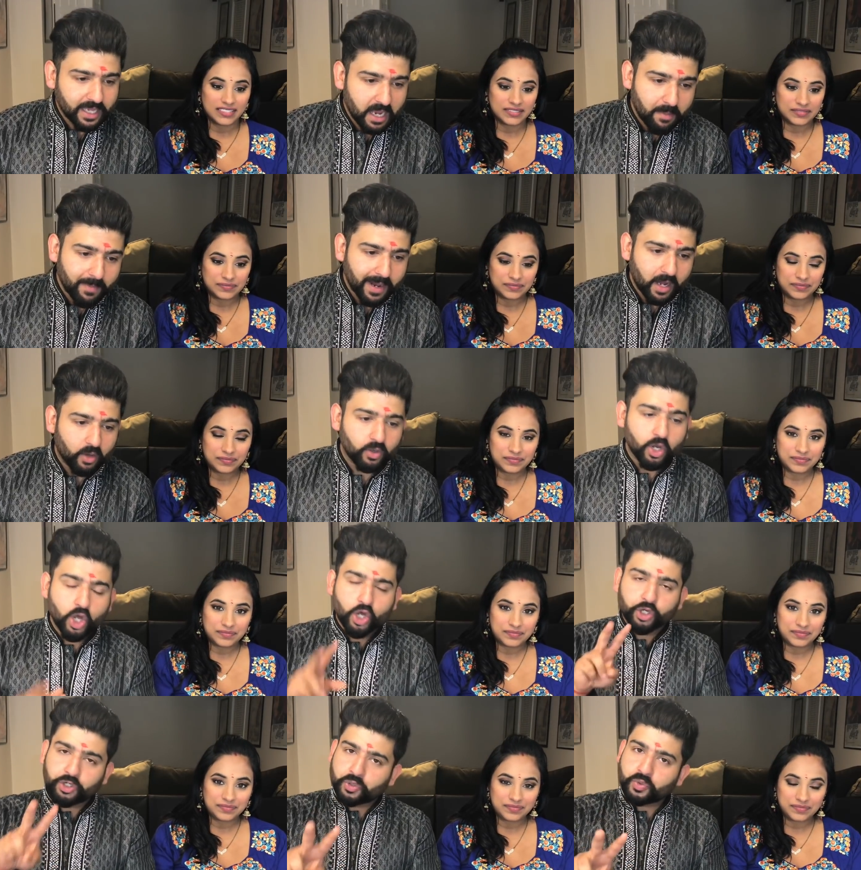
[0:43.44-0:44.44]
Speaker 1: came out
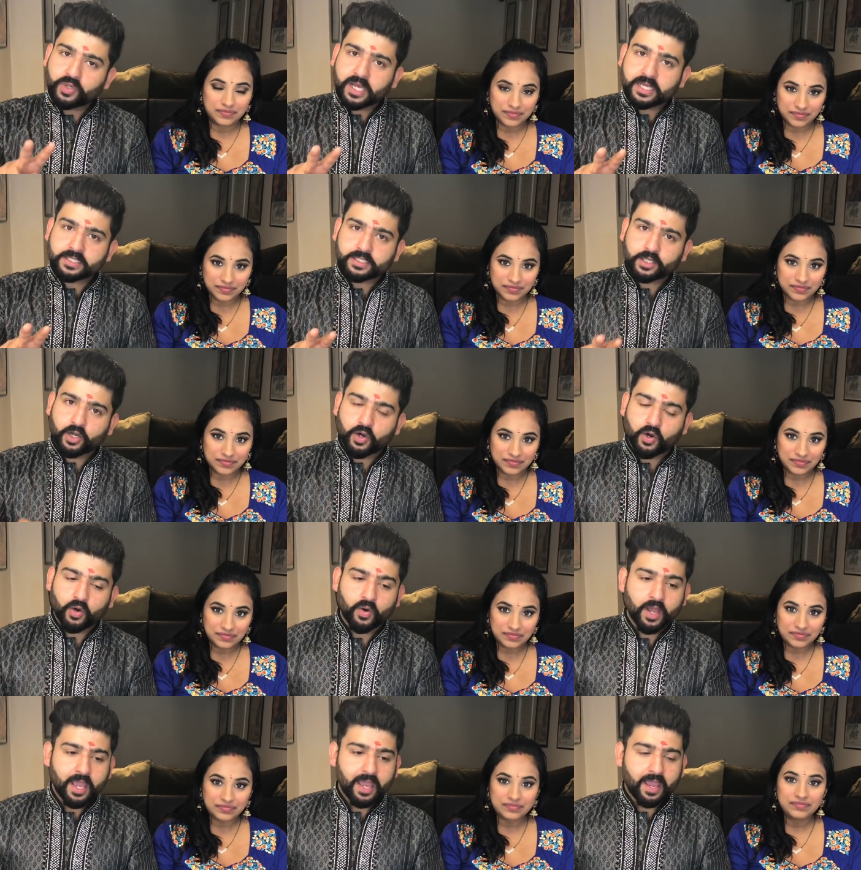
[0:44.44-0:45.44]
two days
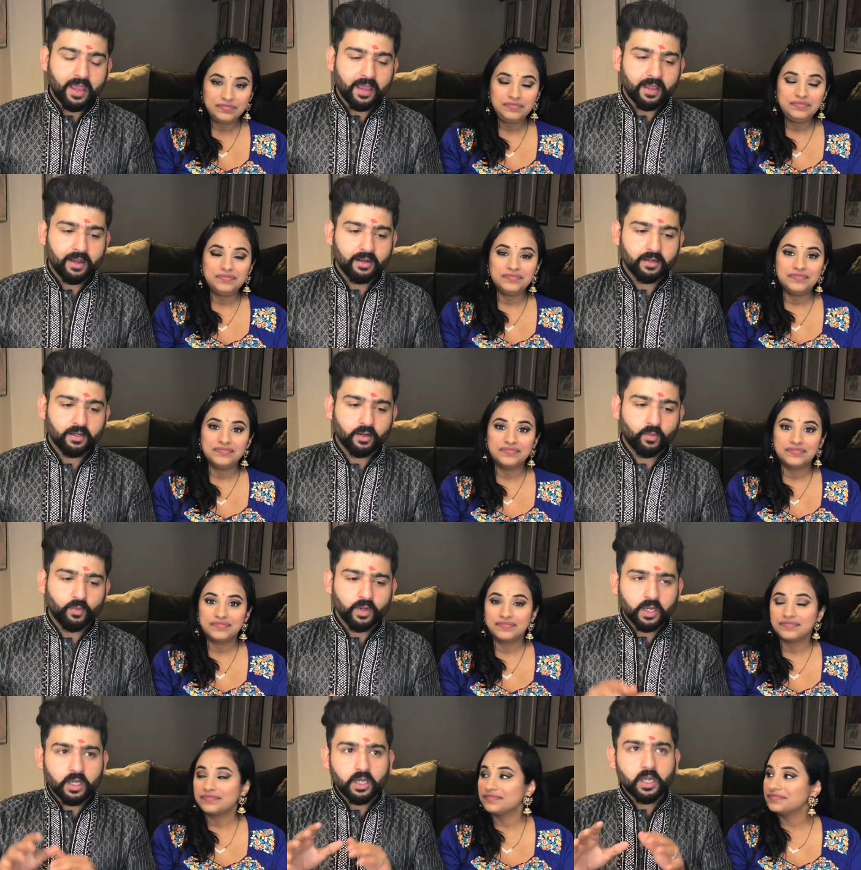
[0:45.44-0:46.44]
ago and uh,
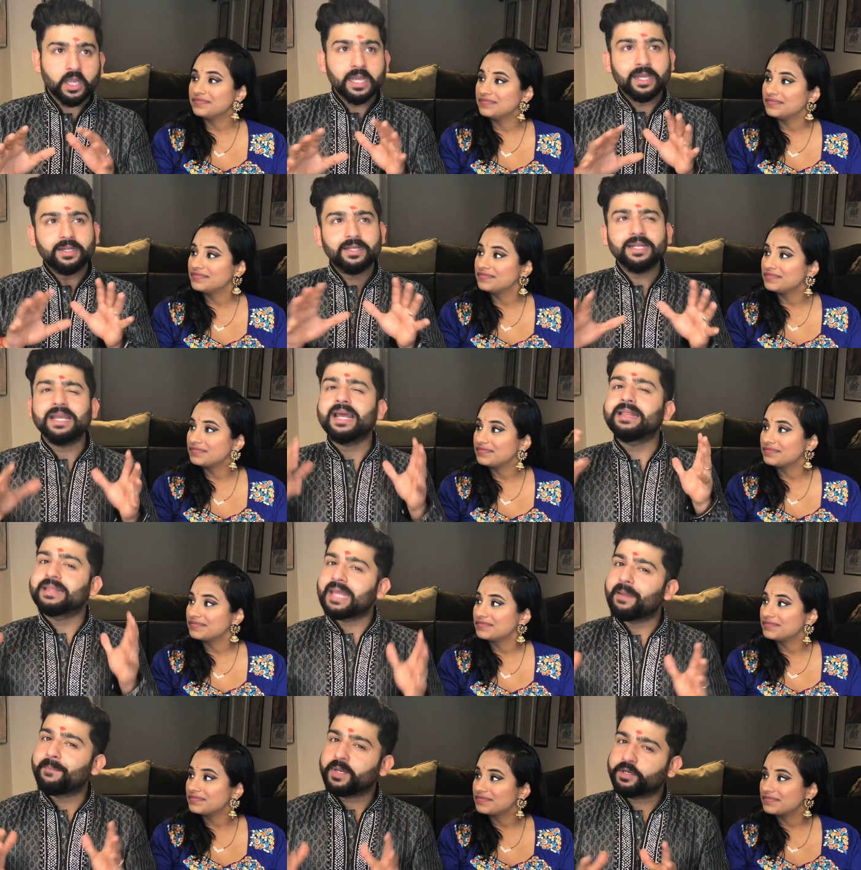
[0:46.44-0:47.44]
we didn't
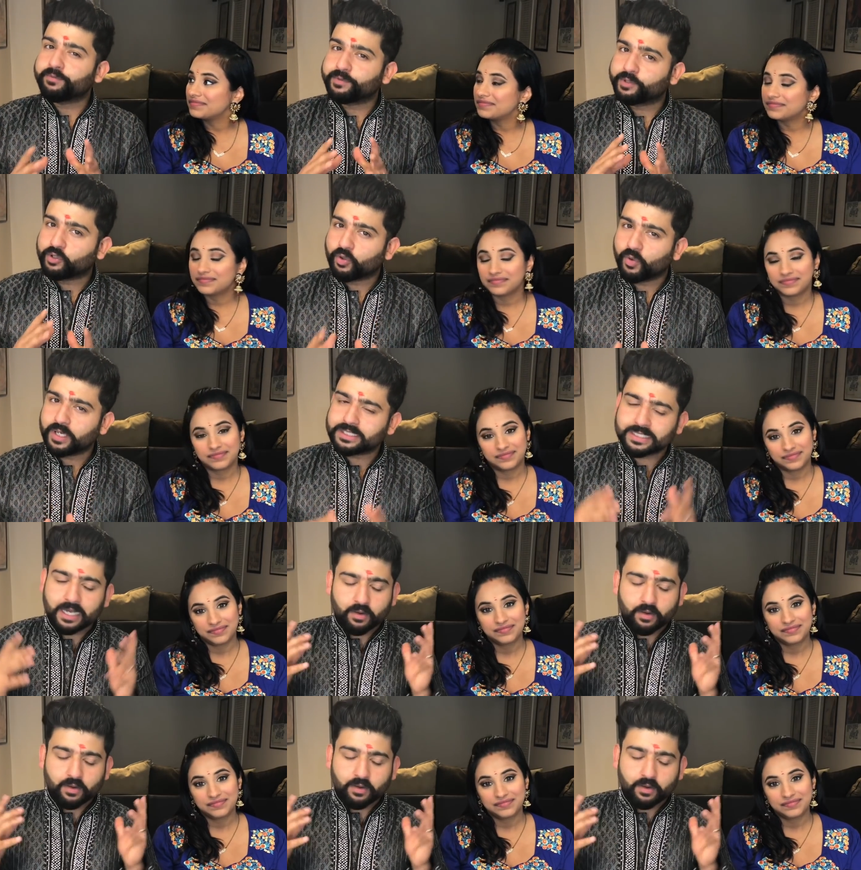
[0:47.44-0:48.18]
get that many requests.